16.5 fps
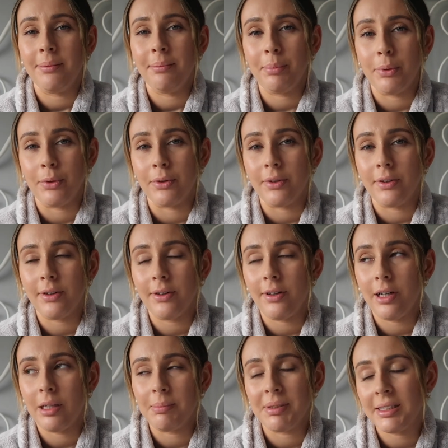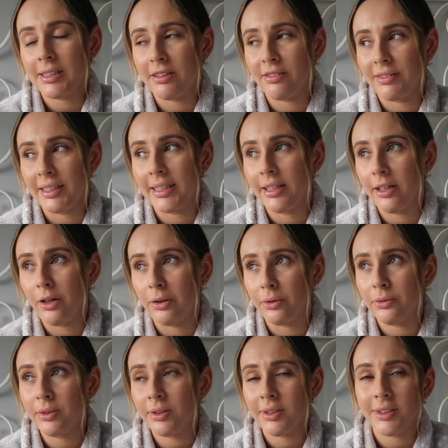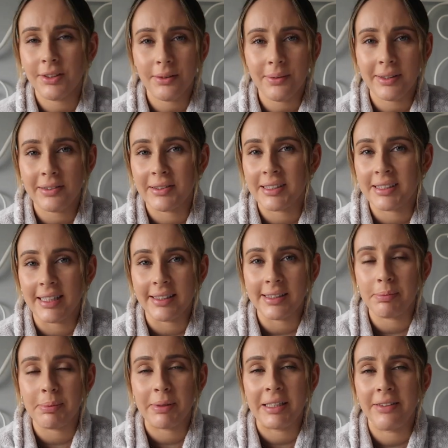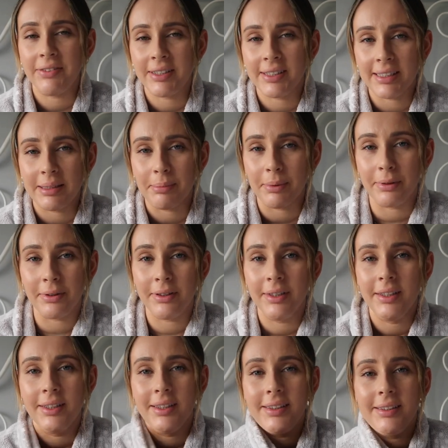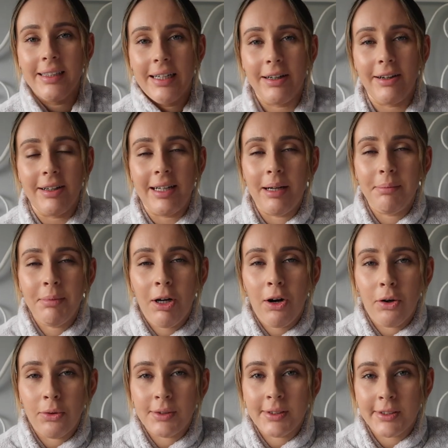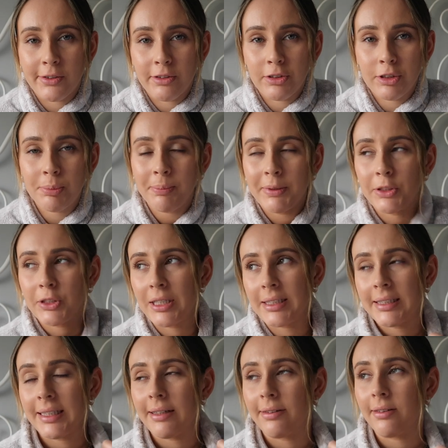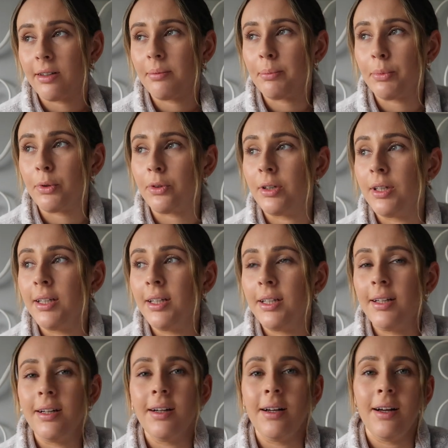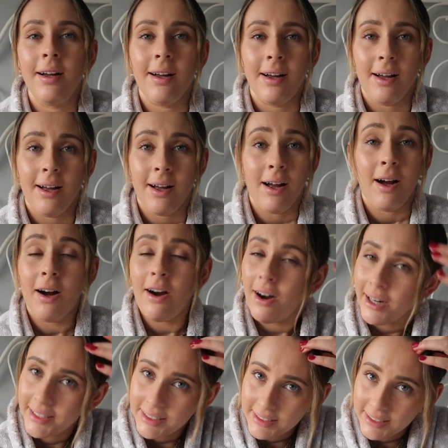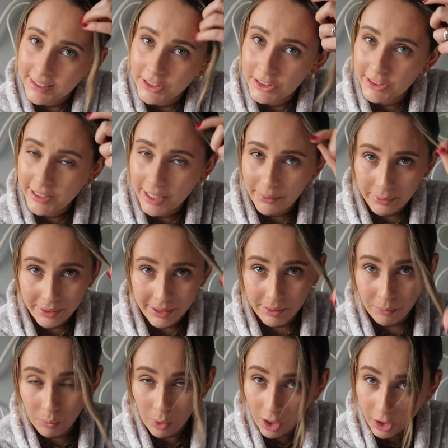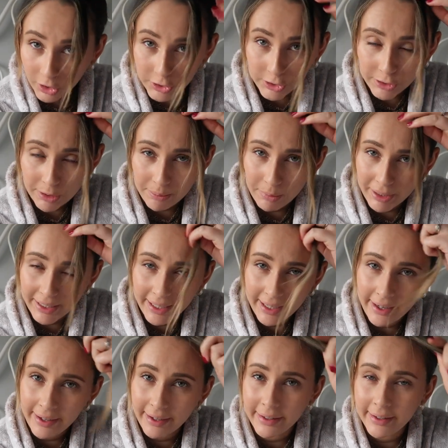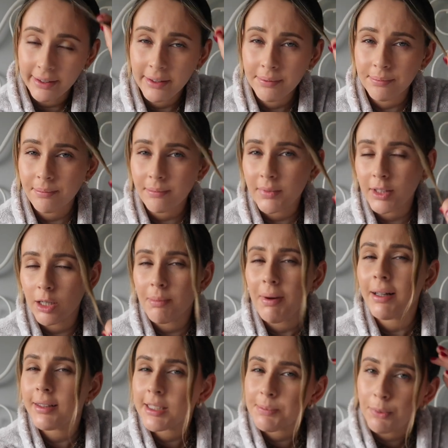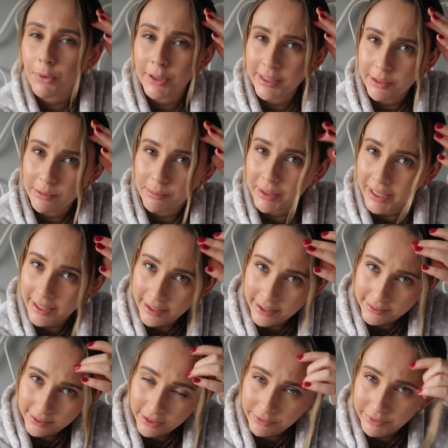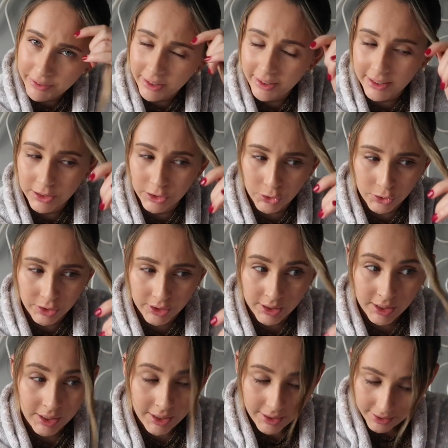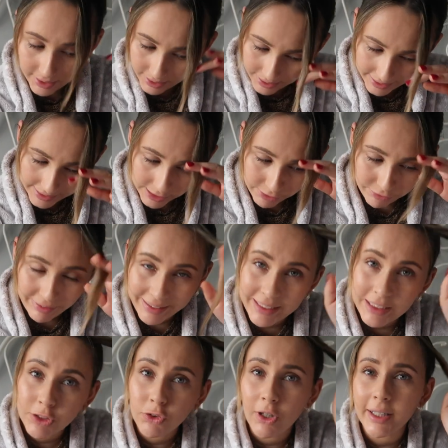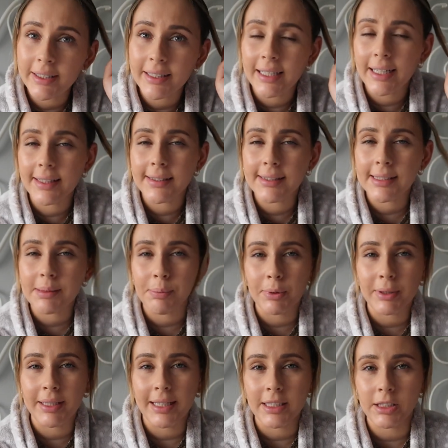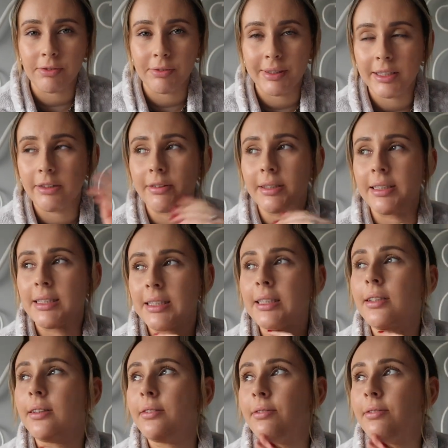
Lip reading: but I'm still really cold. I don't know whether I said this previously, but yeah, I am cold, so I just put my dressing gown on. But I need to get a shower and wash my hair. I'm at this point now with my hair that I feel like it's really dry at the ends, but it gets really greasy